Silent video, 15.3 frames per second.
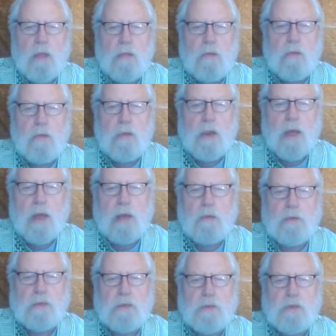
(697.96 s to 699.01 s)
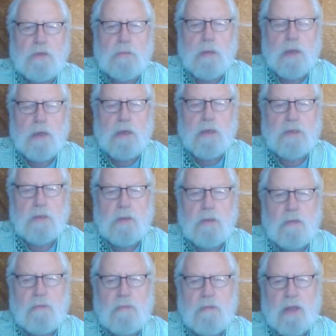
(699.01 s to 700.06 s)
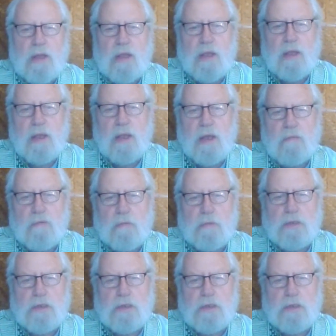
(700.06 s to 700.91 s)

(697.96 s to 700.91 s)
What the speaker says: through the language you speak. So the validity of a